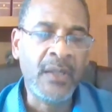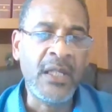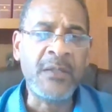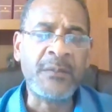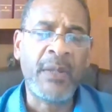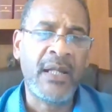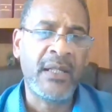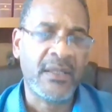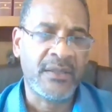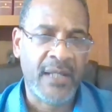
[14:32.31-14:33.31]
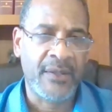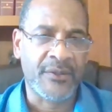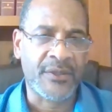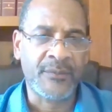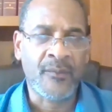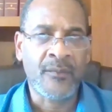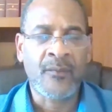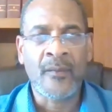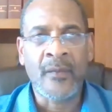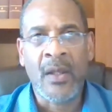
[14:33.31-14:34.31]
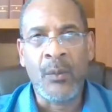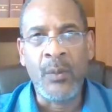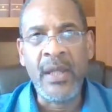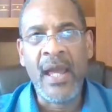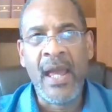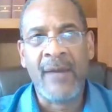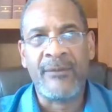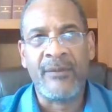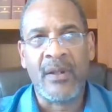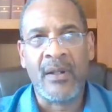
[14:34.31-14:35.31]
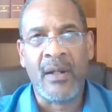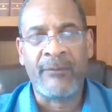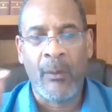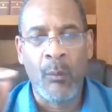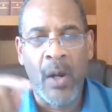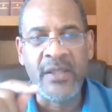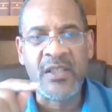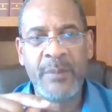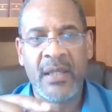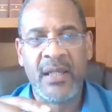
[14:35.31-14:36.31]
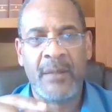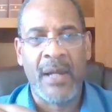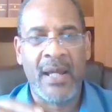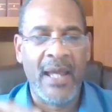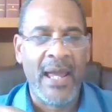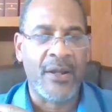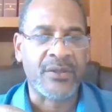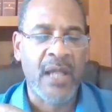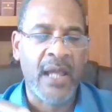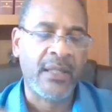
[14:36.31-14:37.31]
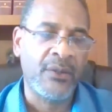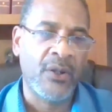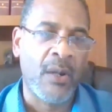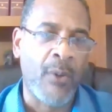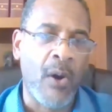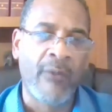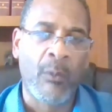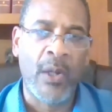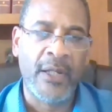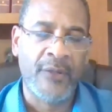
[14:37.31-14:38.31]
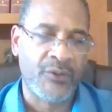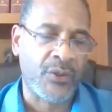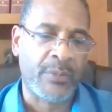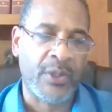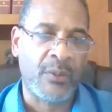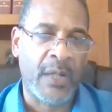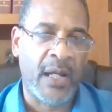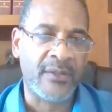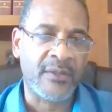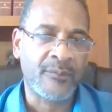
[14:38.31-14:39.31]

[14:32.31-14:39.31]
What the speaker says: these planting containers, we have, from one spigot in my house, I can hook up over 100 torpedopots.